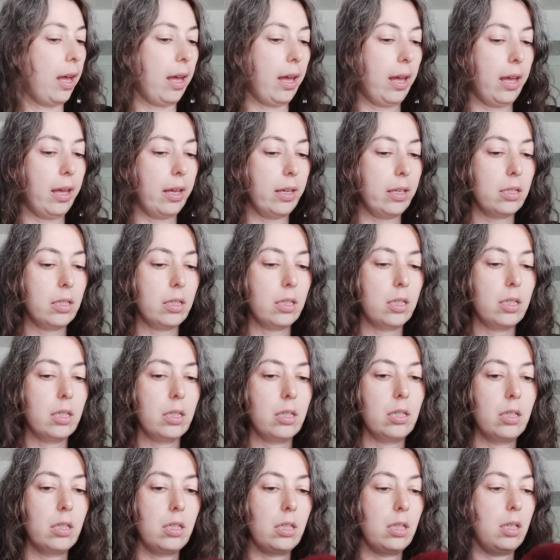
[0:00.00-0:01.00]
And
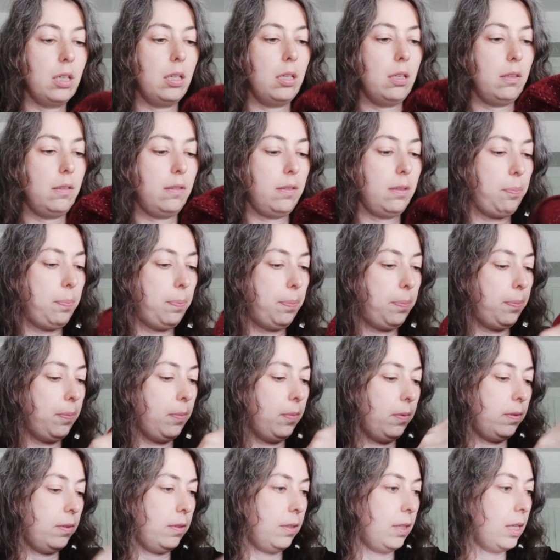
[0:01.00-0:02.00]
the
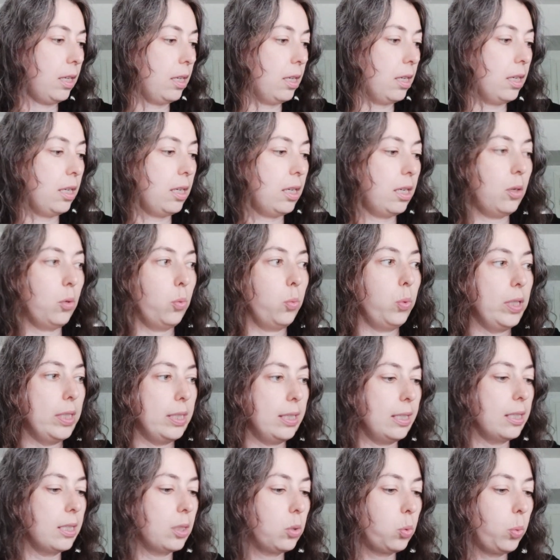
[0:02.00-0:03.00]
the
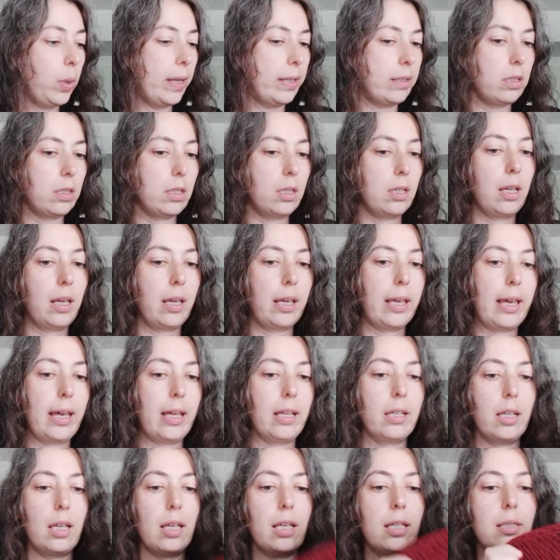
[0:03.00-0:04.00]
Weasley sweater
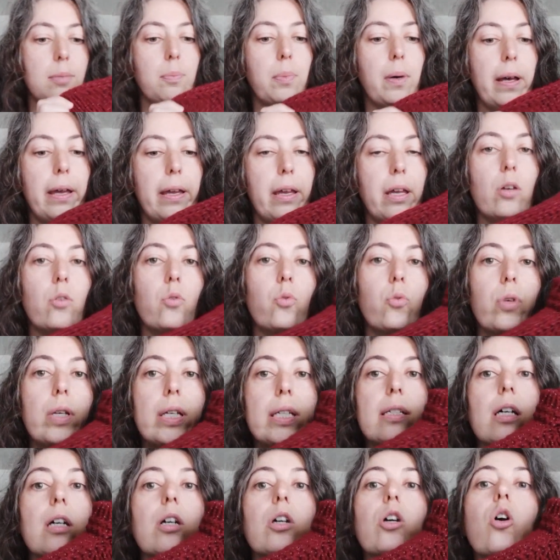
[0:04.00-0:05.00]
again. It's by
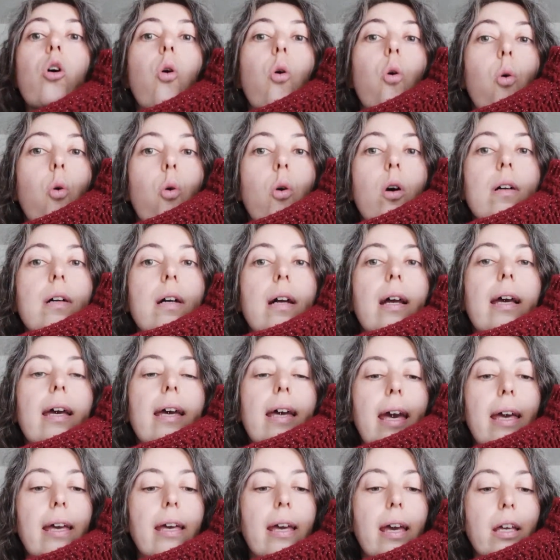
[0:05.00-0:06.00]
Rita Khor,
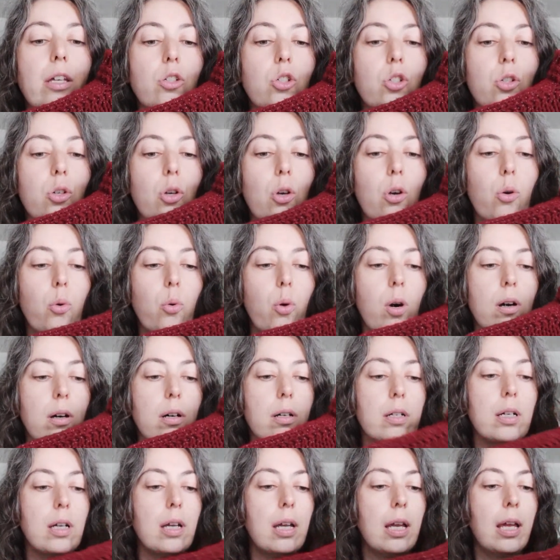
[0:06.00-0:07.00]
K H O
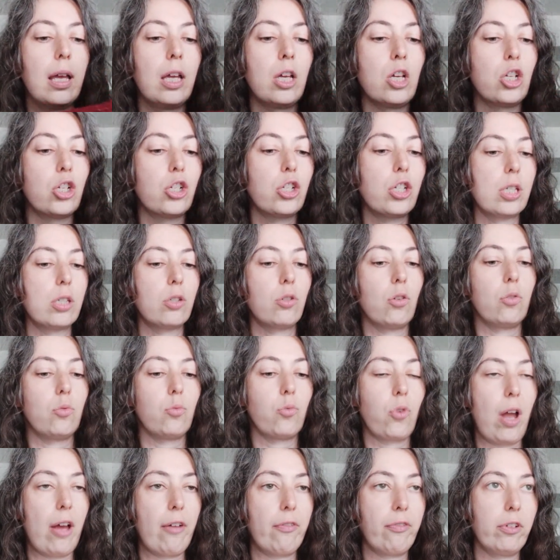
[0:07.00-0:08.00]
R. She's on
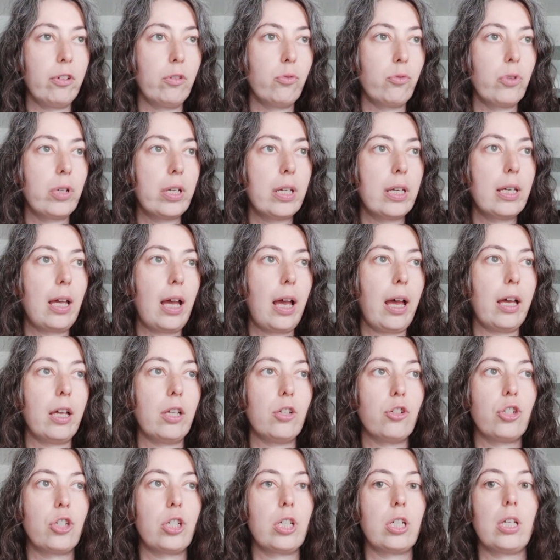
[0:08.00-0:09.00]
Ravelry
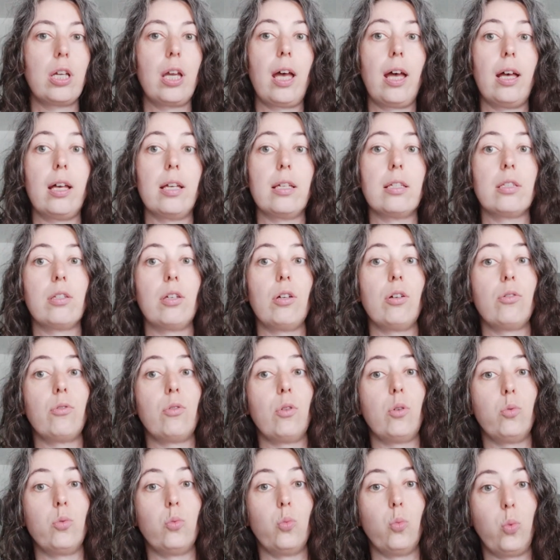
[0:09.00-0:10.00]
and she has her
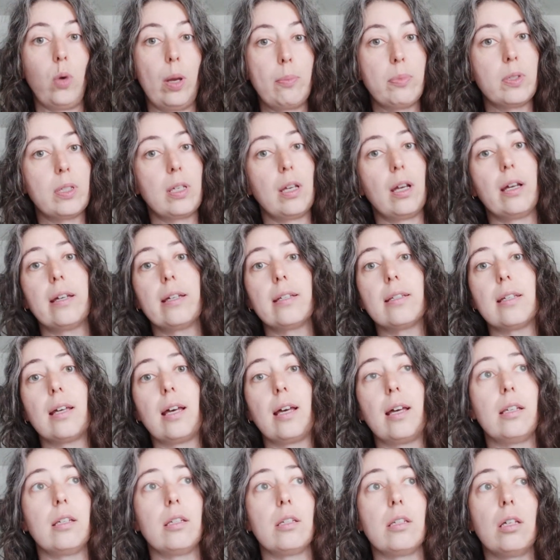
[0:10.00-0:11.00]
own website
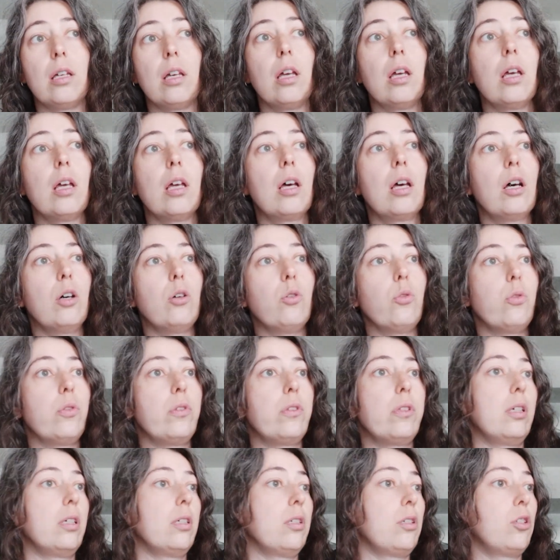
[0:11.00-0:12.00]
and all
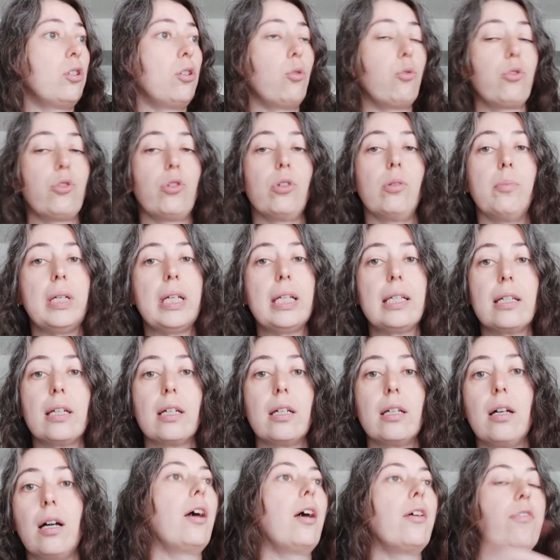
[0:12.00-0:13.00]
the social
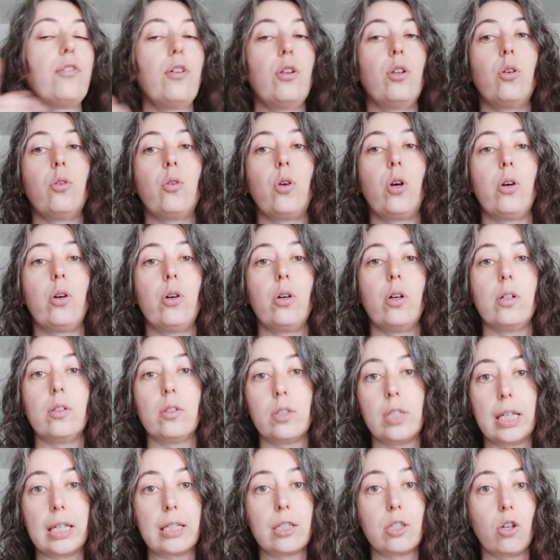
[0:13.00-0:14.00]
media. I follow her on
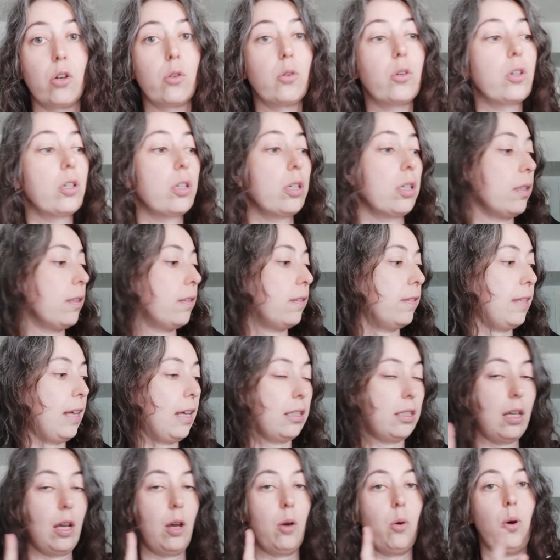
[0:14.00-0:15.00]
TikTok.
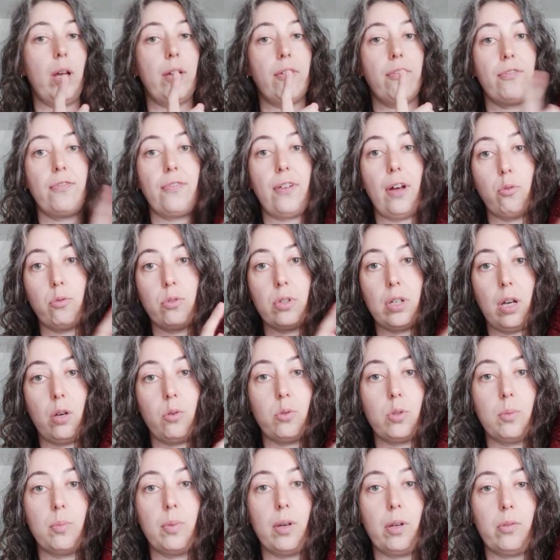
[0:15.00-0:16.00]
That's how I found
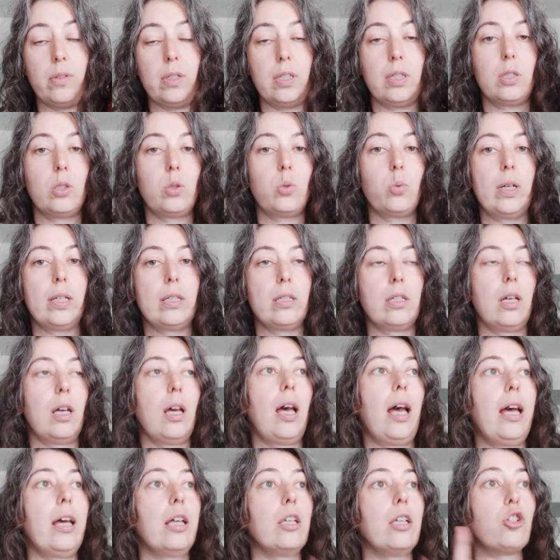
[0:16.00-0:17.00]
out about this sweater.
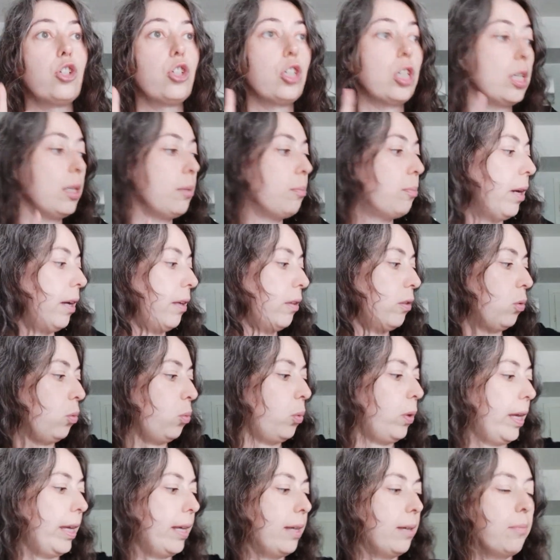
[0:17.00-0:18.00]
And she, by the
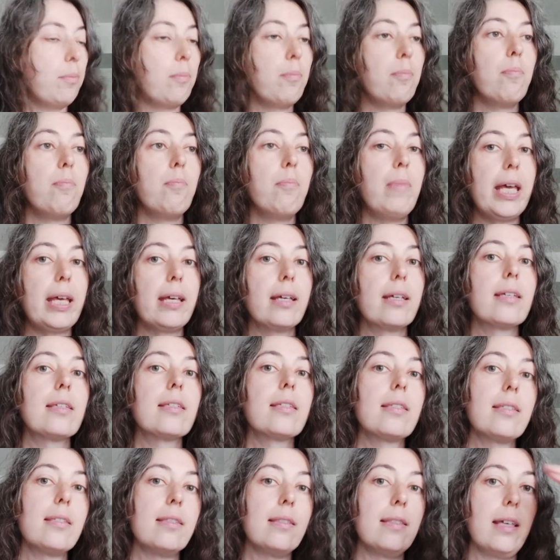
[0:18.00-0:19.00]
way,
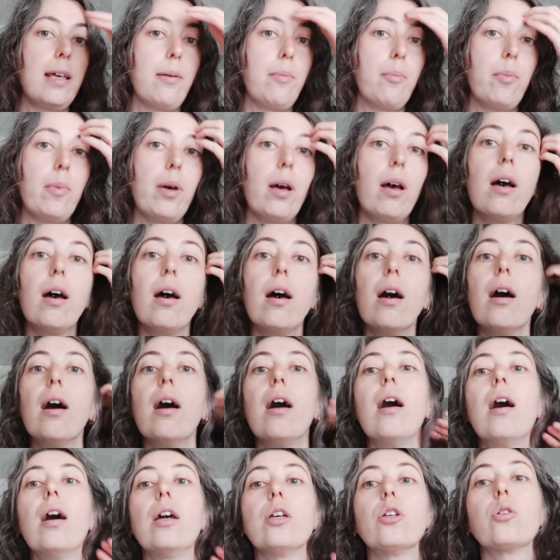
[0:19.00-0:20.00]
makes them.
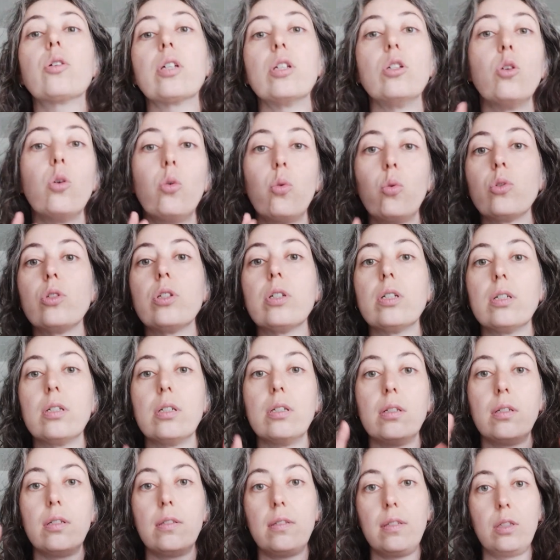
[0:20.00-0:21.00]
You can
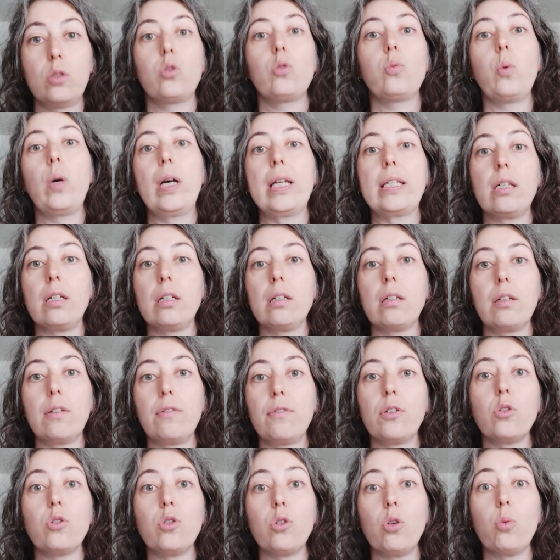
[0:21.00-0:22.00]
order the sweater
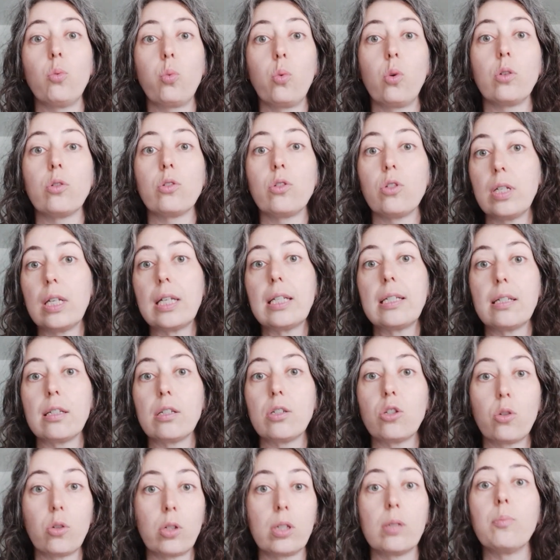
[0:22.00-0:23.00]
if you don't want to knit
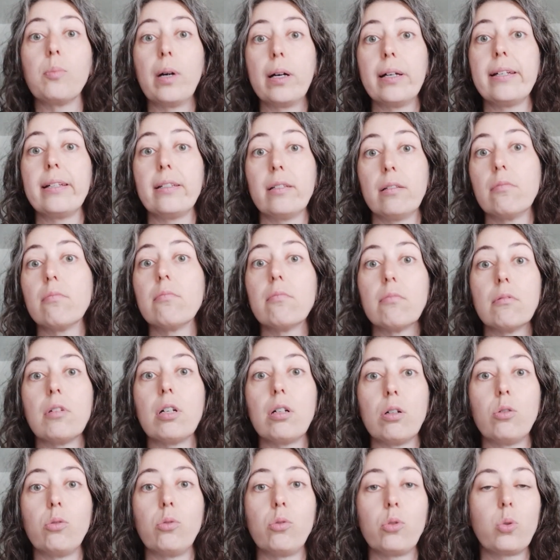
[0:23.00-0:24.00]
it. You can buy the
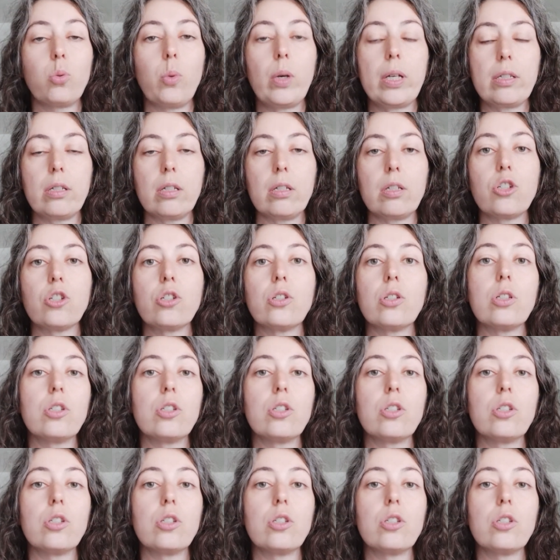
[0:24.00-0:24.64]
whole sweater.